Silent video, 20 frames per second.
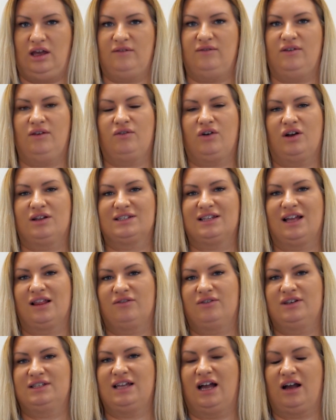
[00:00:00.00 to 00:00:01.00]
If you've got
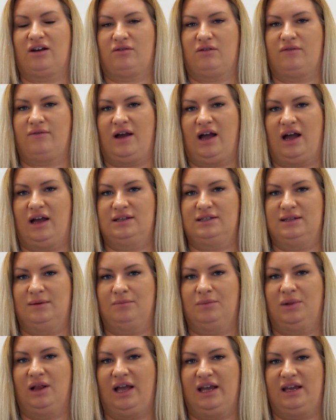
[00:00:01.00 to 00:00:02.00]
salary sacrifice
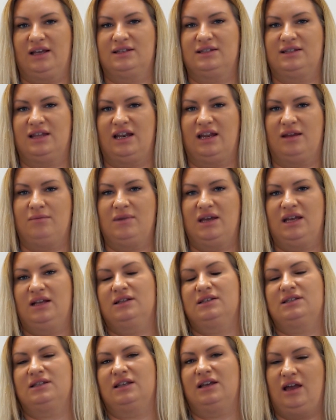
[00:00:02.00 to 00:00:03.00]
in place, then it
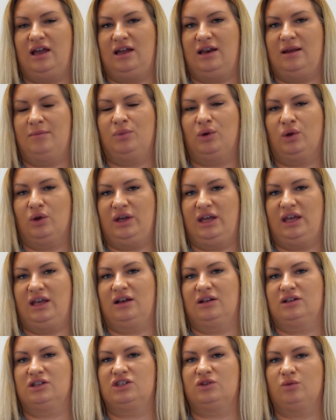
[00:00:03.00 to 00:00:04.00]
means that an employee
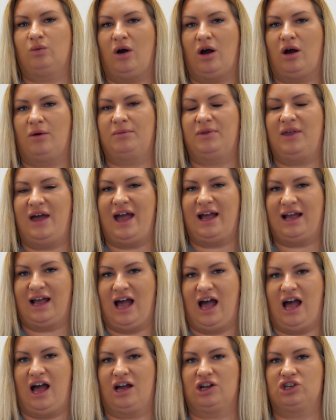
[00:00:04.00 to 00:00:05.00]
can swap their
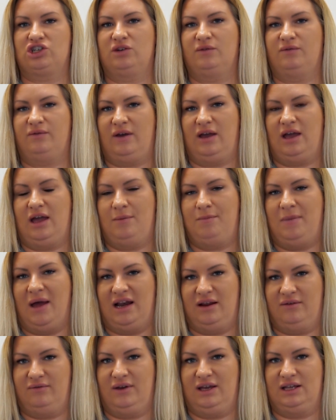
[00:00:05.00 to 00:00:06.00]
cash for a
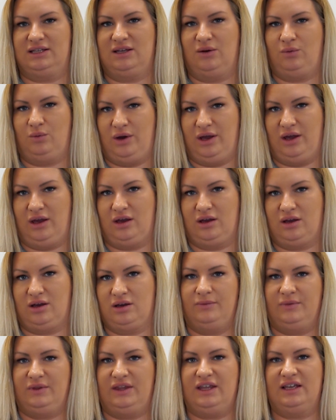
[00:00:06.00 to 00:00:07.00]
benefit at work.